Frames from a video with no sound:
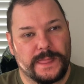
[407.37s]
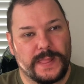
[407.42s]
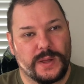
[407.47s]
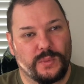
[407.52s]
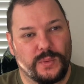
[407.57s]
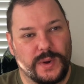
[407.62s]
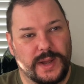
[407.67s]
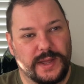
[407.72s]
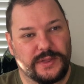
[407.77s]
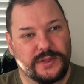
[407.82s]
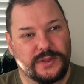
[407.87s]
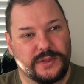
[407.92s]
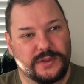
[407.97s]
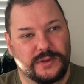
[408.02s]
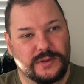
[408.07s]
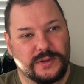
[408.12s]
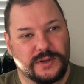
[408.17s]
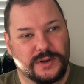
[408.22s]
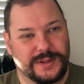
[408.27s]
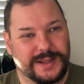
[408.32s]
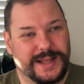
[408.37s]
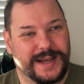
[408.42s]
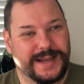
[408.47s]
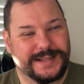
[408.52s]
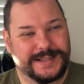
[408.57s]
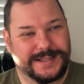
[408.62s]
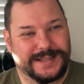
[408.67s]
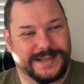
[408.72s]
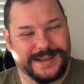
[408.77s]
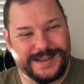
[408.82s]
with your
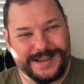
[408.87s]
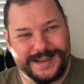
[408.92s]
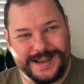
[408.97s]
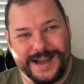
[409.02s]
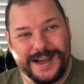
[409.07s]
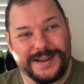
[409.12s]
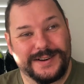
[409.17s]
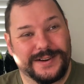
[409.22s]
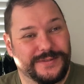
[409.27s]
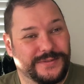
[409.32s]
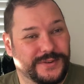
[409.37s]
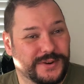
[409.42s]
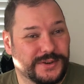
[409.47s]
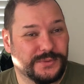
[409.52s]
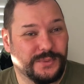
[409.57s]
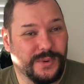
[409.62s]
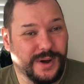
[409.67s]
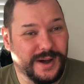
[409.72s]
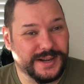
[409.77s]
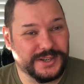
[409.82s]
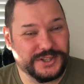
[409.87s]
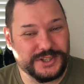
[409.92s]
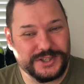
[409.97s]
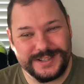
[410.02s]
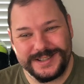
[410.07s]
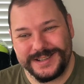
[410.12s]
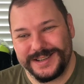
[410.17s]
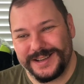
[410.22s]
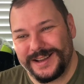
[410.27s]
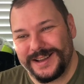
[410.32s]
lights on your first wash.
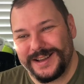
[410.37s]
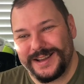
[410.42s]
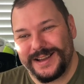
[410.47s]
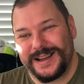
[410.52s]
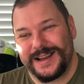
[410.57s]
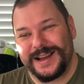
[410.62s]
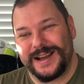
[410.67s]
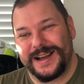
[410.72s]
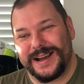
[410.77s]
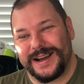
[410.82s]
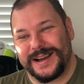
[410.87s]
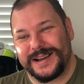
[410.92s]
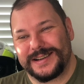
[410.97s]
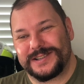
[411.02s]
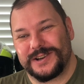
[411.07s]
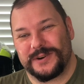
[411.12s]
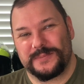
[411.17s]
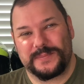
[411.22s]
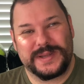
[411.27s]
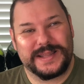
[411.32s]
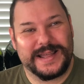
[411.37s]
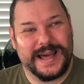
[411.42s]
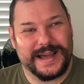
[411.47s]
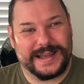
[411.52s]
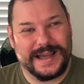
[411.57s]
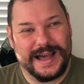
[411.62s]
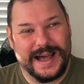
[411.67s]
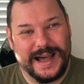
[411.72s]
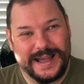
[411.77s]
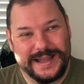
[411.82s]
Uh, don't be that
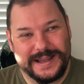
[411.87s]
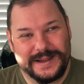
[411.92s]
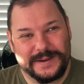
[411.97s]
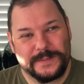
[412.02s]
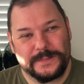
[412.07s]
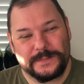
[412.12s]
guy.